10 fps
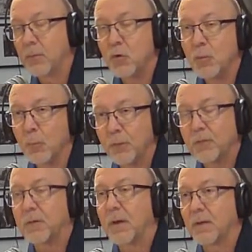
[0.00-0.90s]
numerous
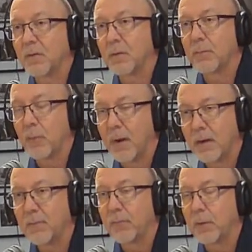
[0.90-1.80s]
states,
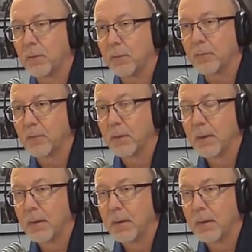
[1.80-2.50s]
variety of theaters,